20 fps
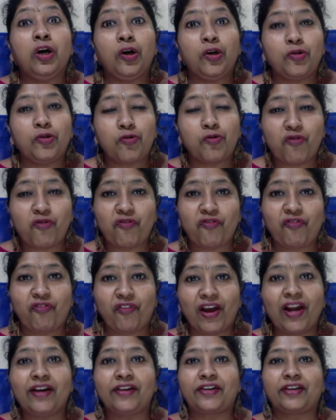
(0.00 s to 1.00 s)
you
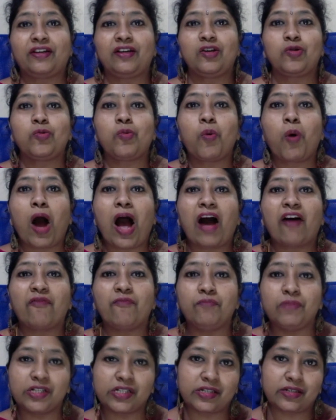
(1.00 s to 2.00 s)
felt you have
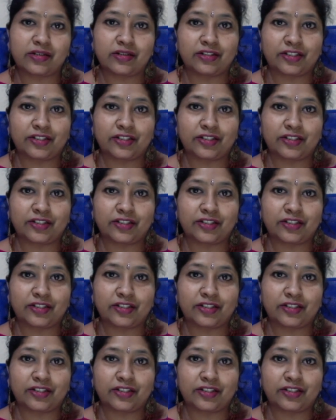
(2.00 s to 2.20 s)
missed.